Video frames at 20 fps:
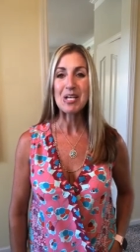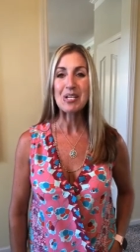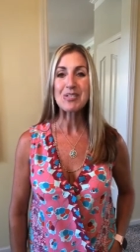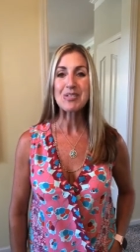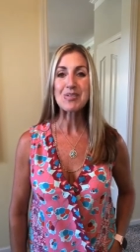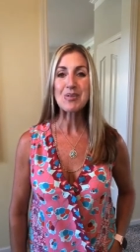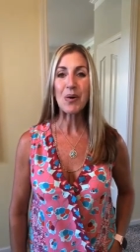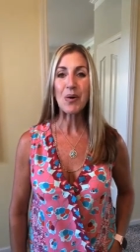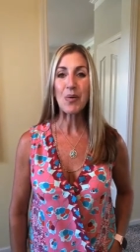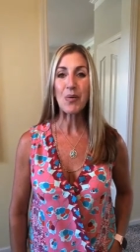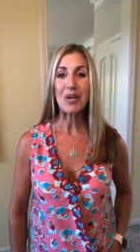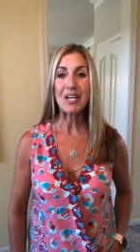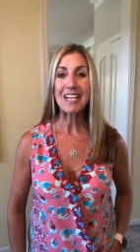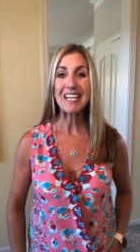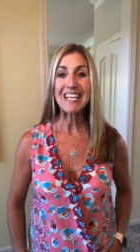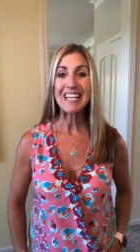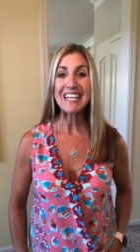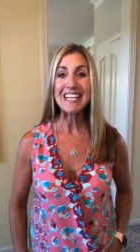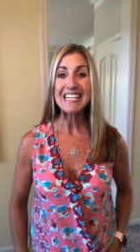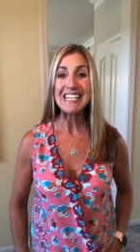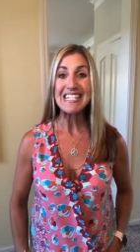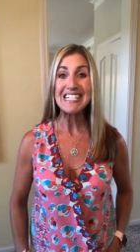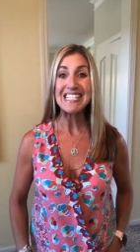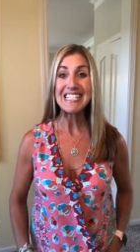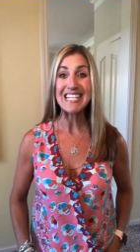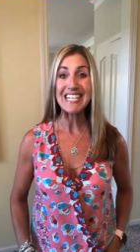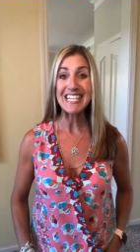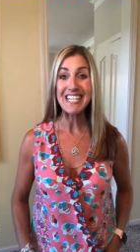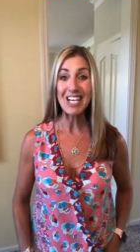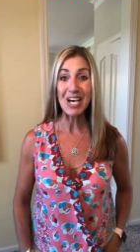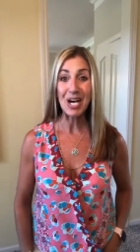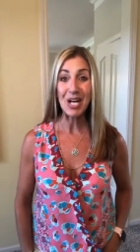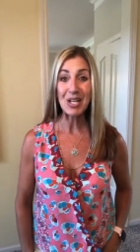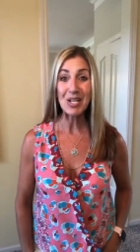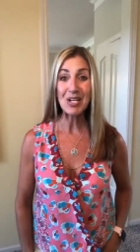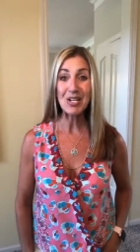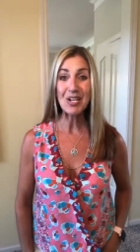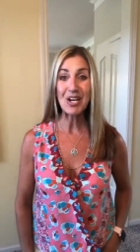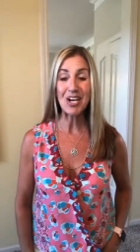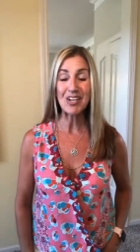So it is the
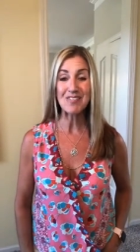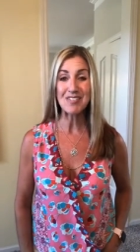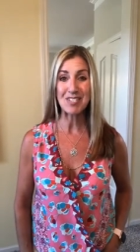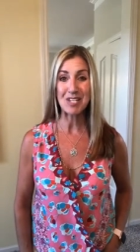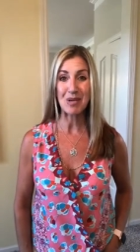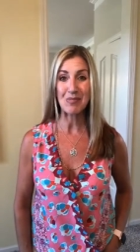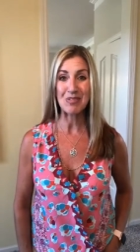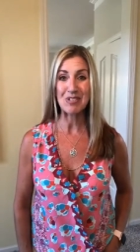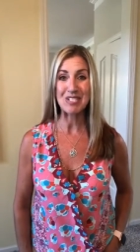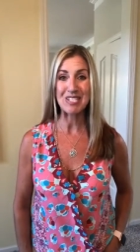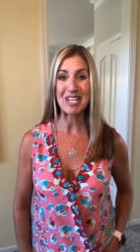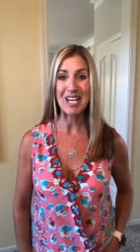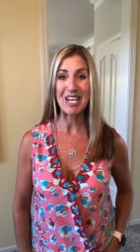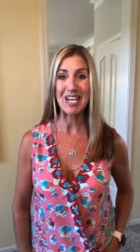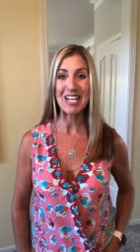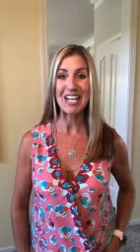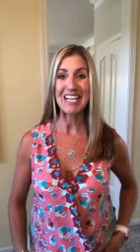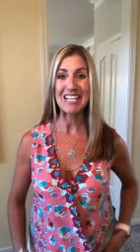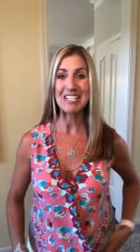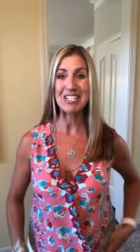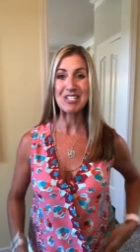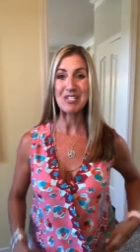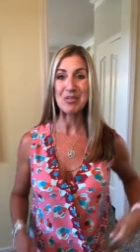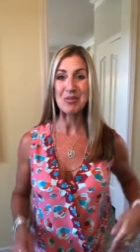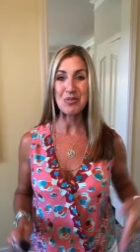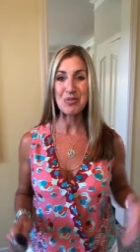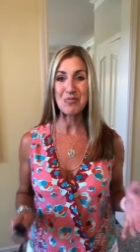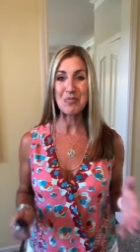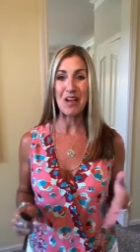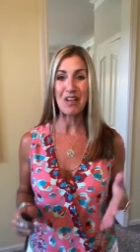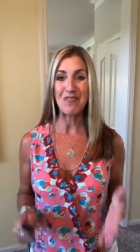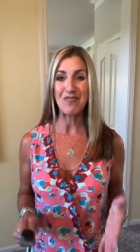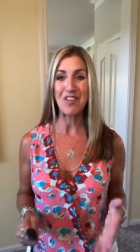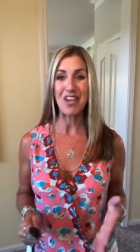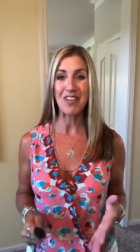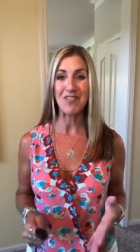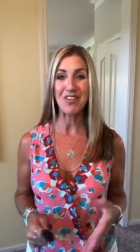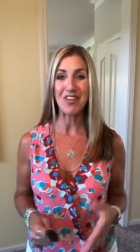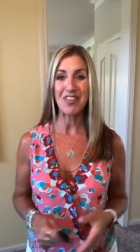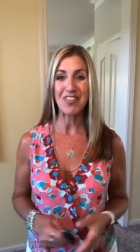color of summer sale and it's two of my
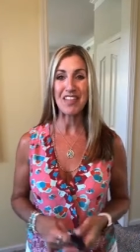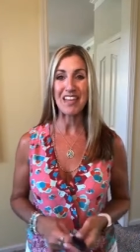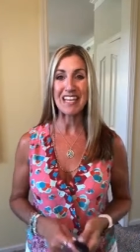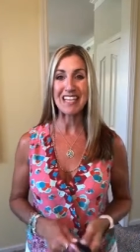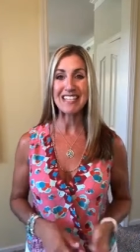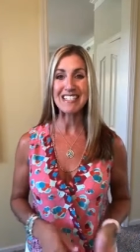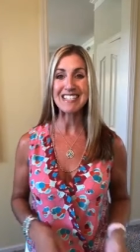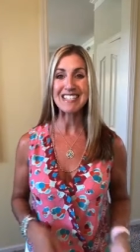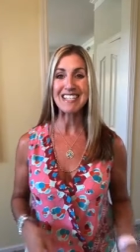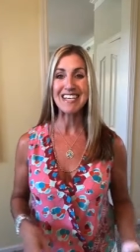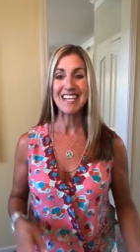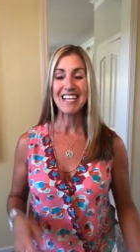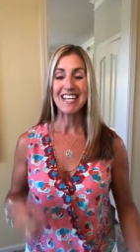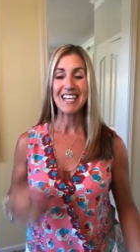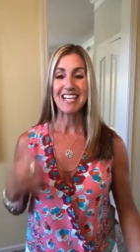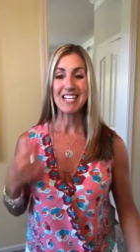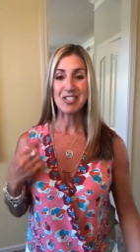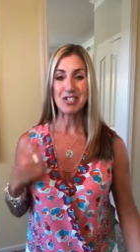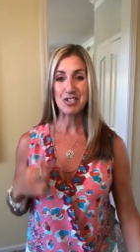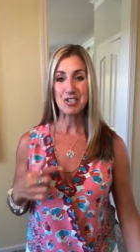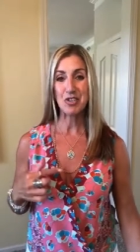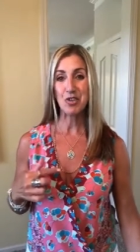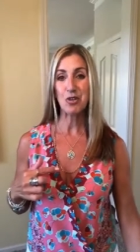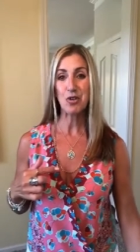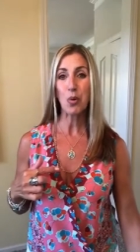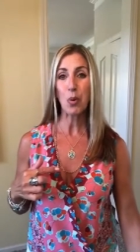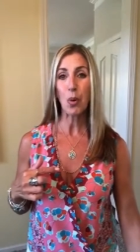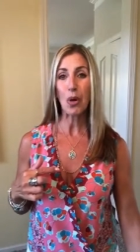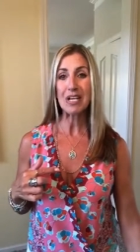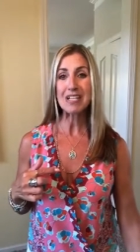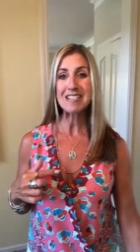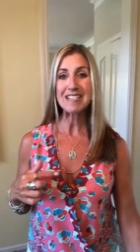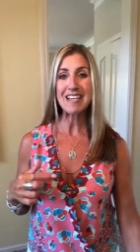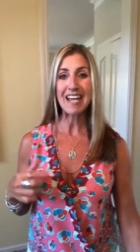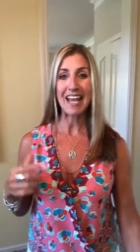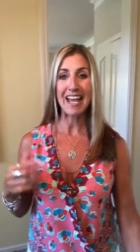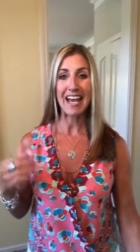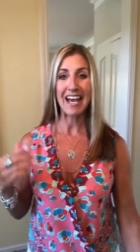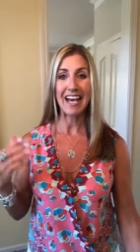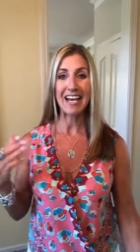favorite things. It's turquoise
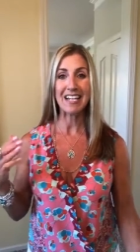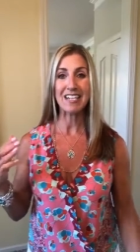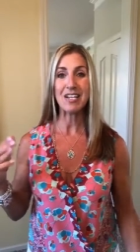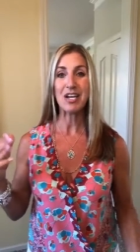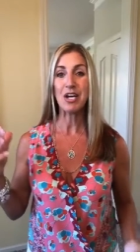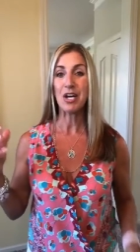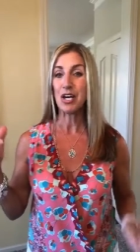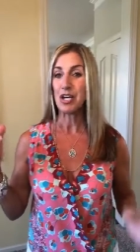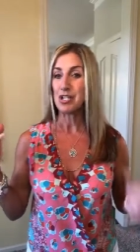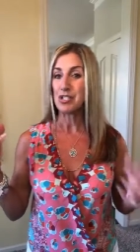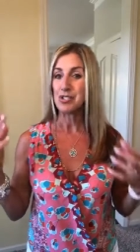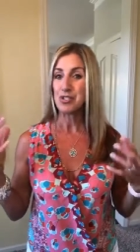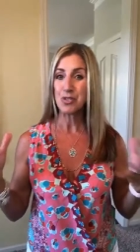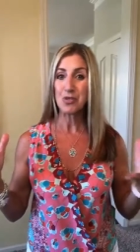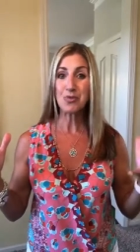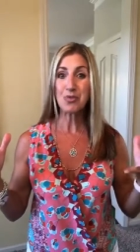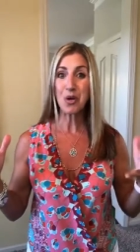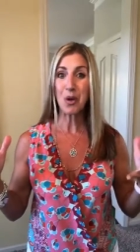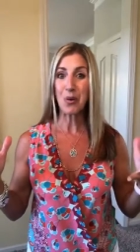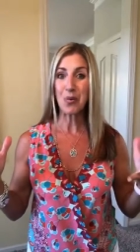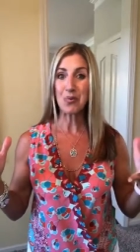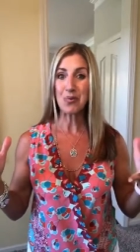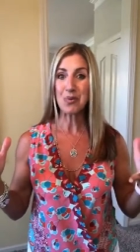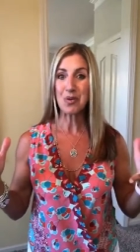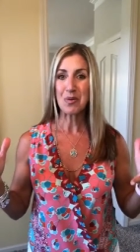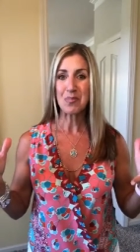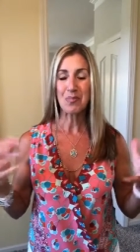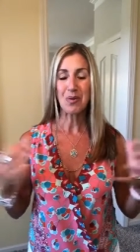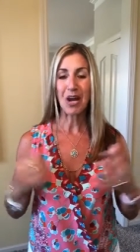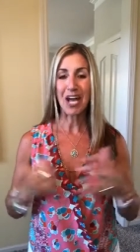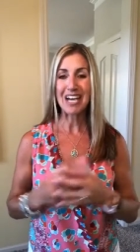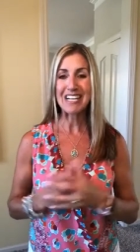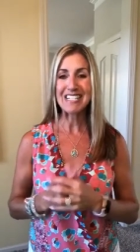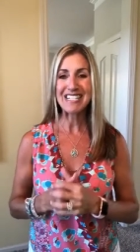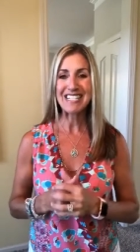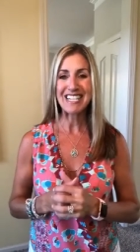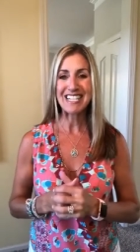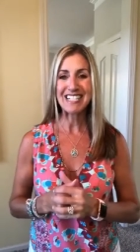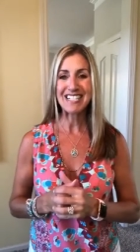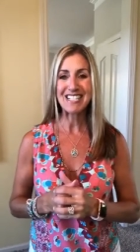and two-tone
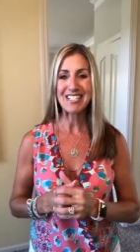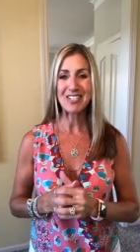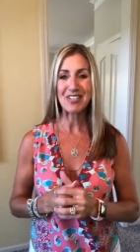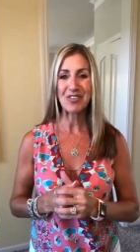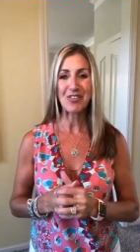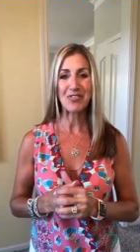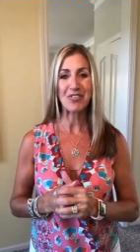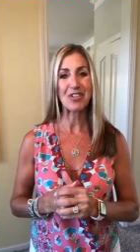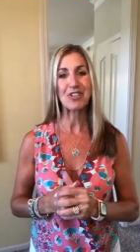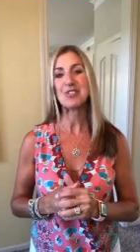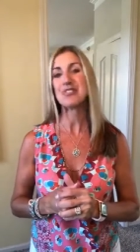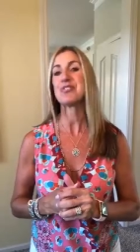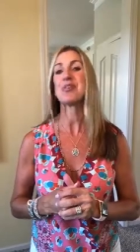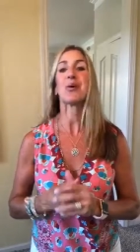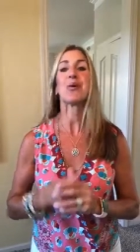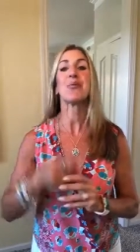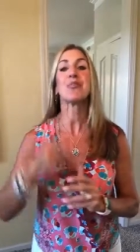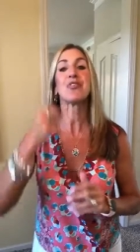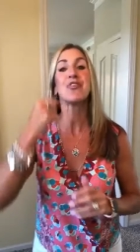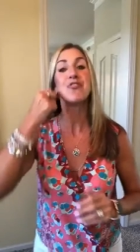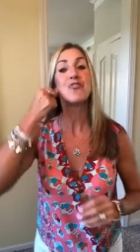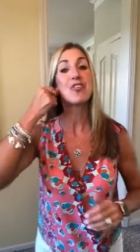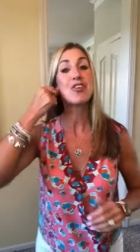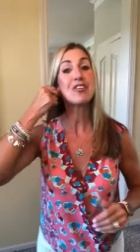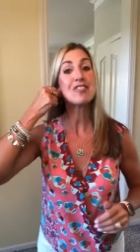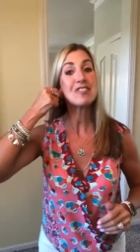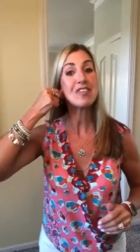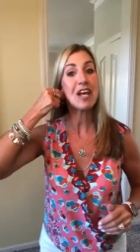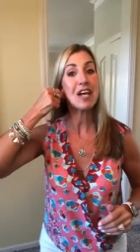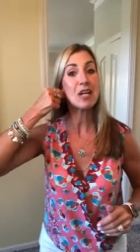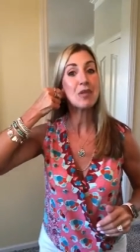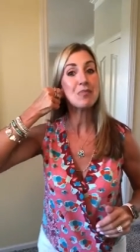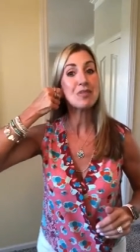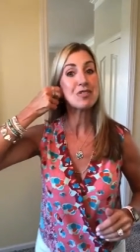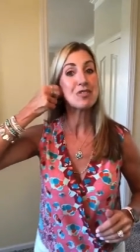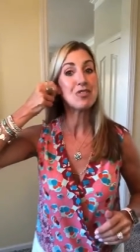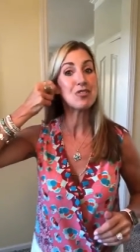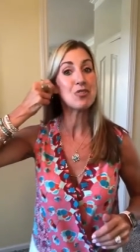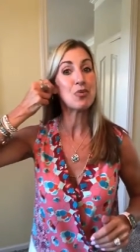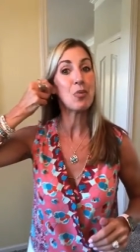brass and silver. So the first item
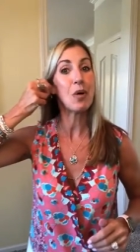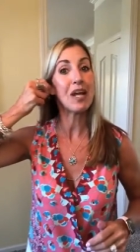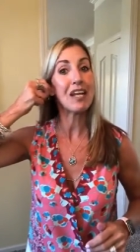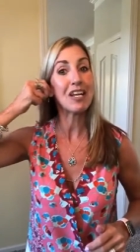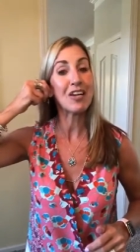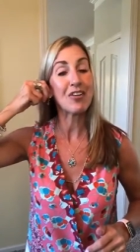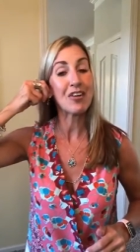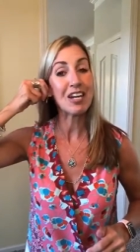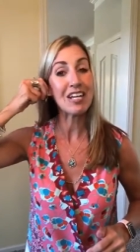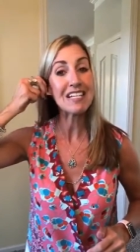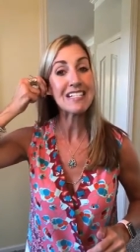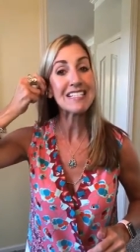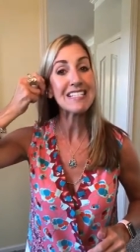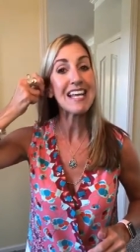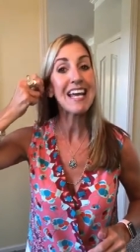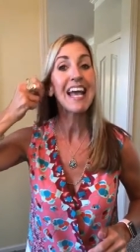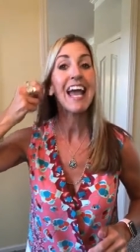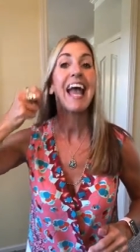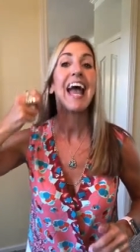is the duet earrings,